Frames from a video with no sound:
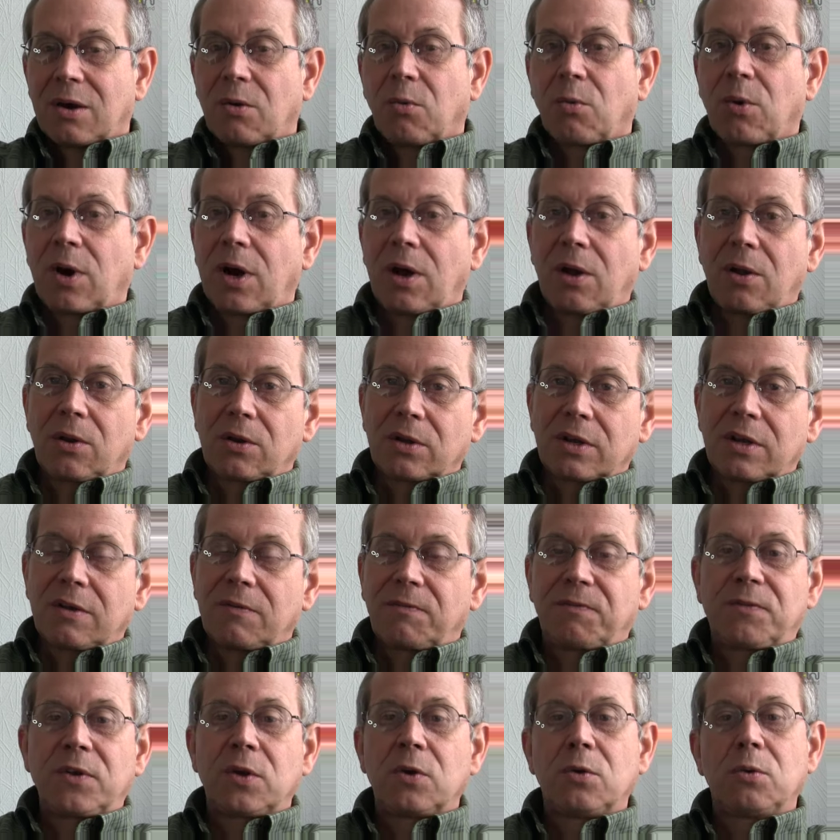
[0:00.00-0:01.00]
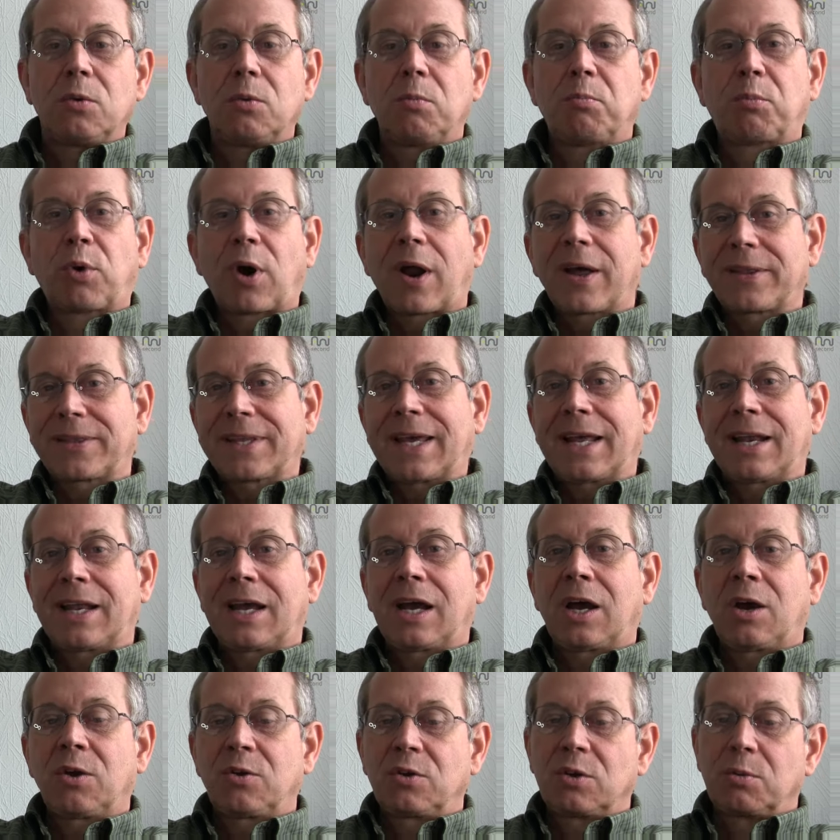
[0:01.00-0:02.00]
Well, if you brought that
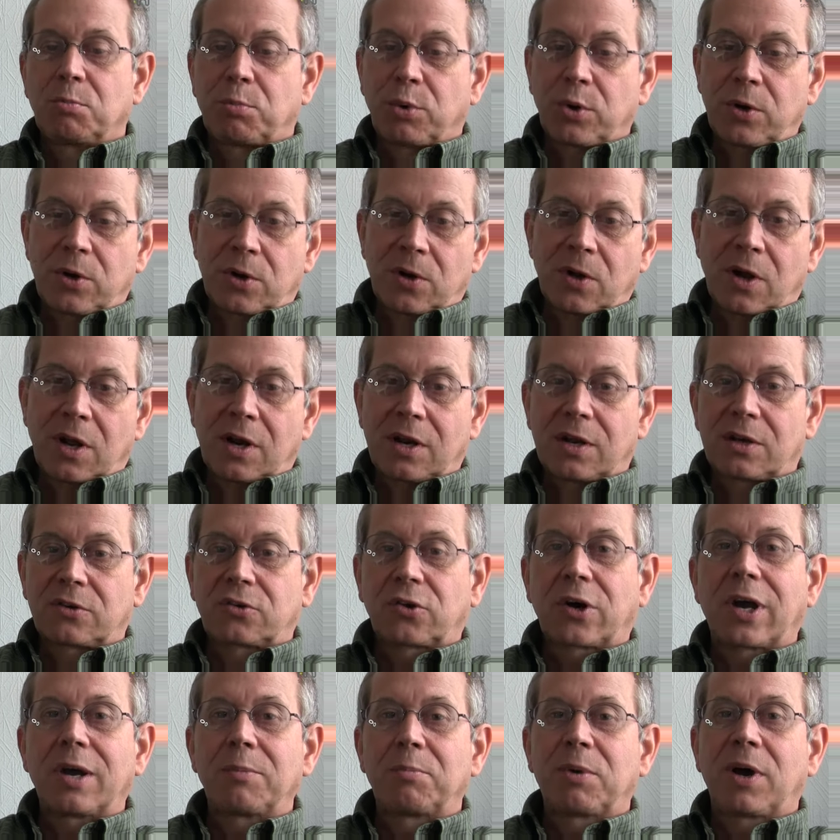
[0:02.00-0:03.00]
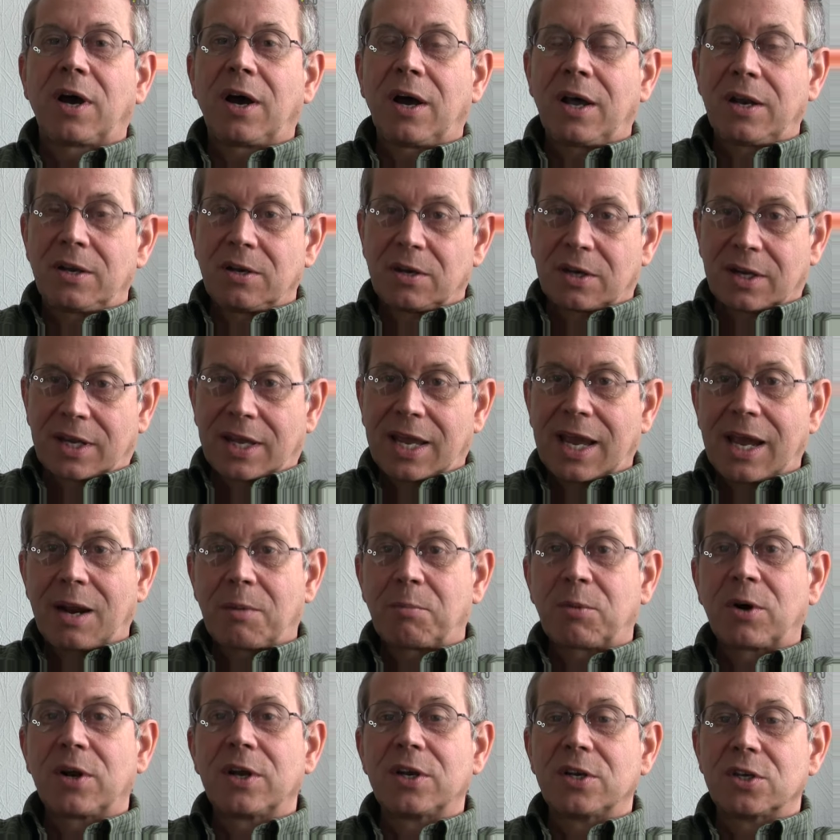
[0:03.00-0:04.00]
out and you put it on a tripod and a
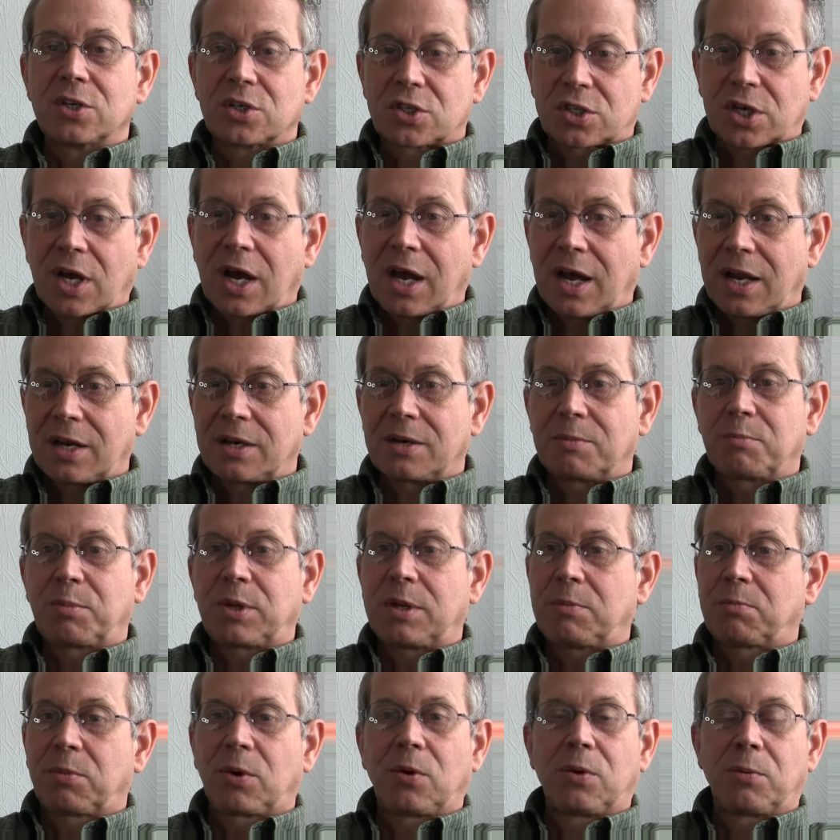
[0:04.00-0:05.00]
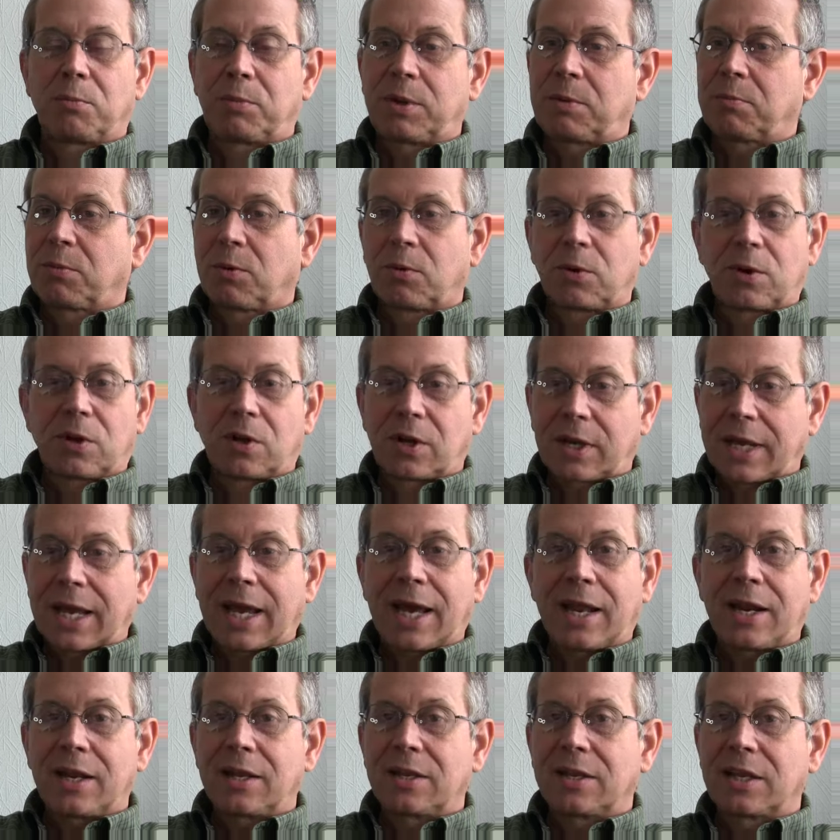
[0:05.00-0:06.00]
camera and you shot, people would look
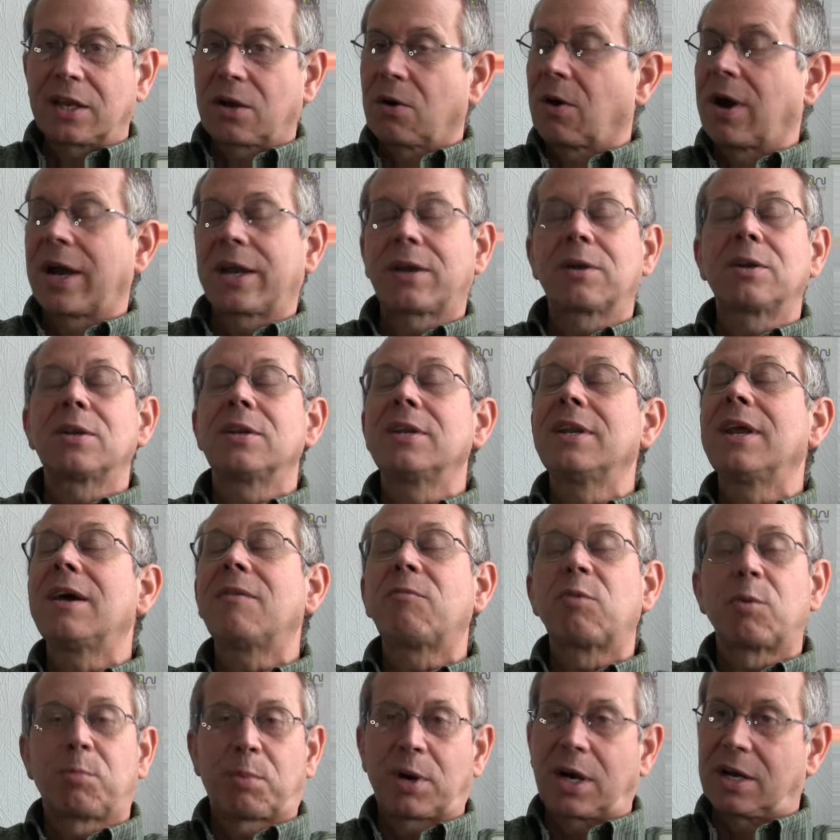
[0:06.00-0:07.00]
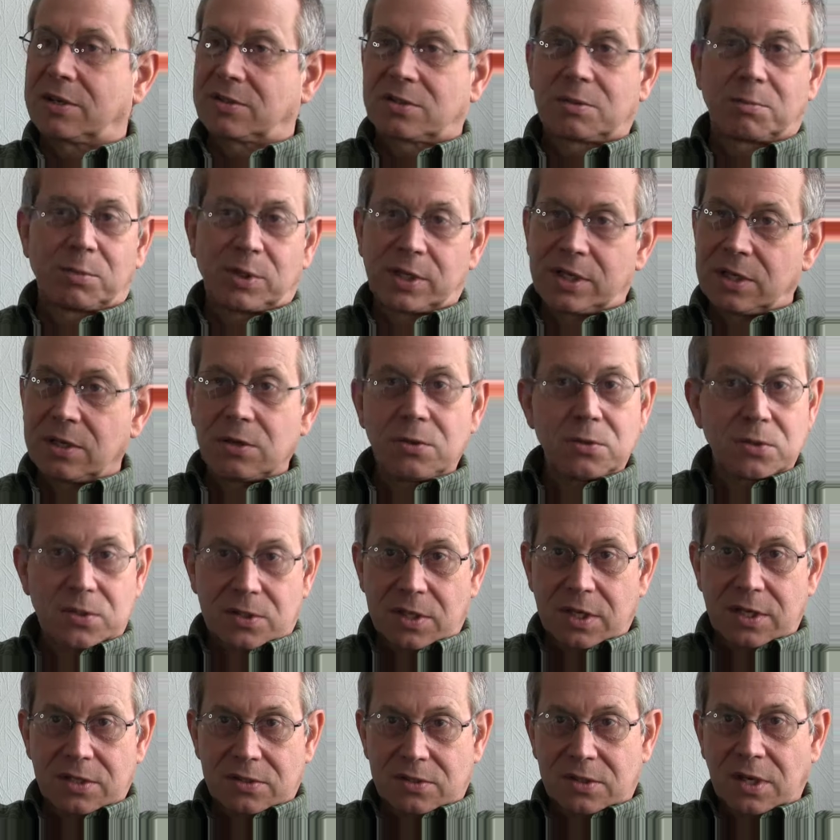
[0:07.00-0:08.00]
at it and they go, I could never possibly use
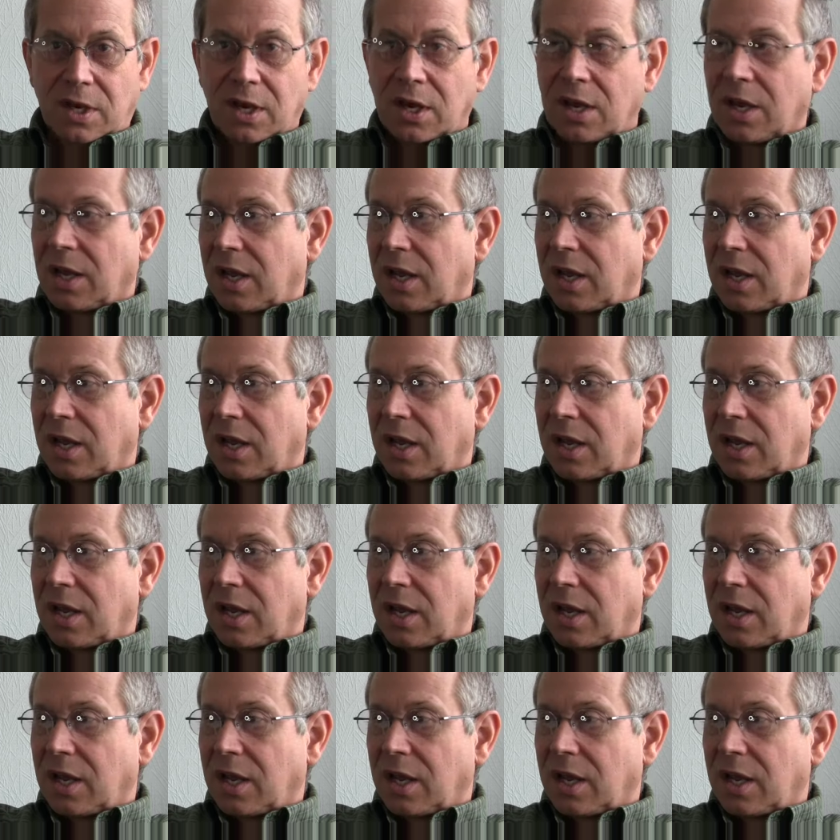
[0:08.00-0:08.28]
this.